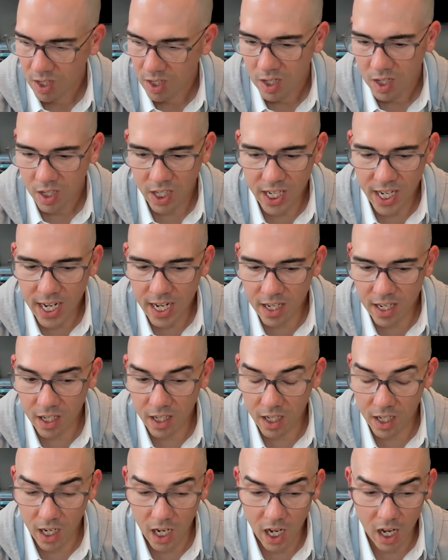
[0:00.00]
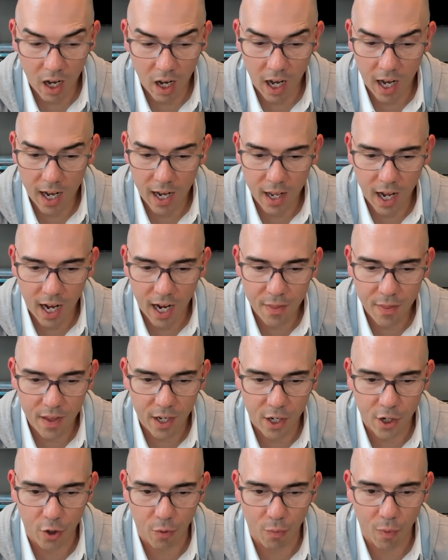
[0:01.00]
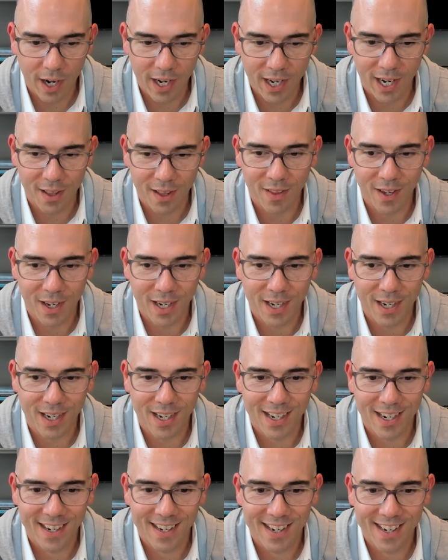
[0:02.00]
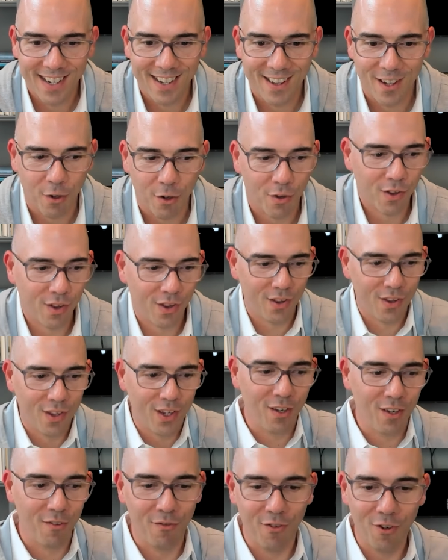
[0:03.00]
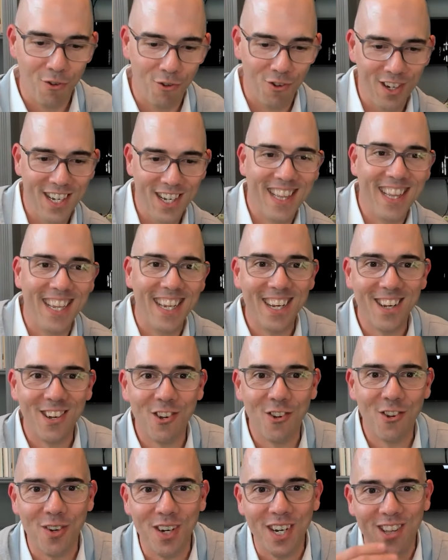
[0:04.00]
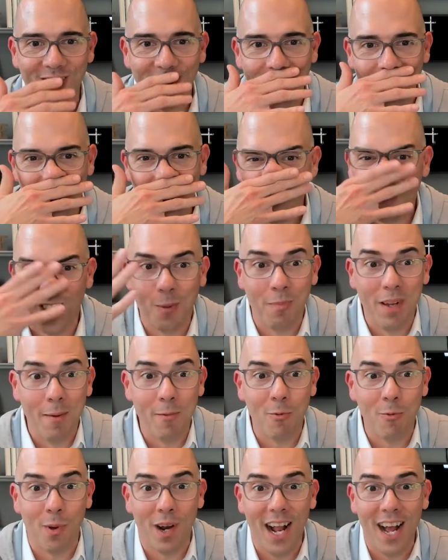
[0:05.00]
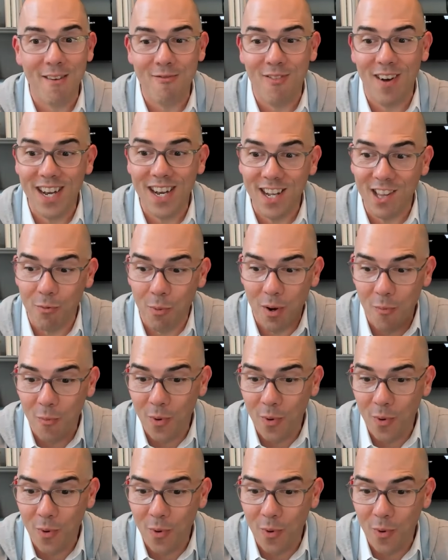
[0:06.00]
Yeah, I think you're right. I think there's confusion in the industry. It's also sometimes what I find is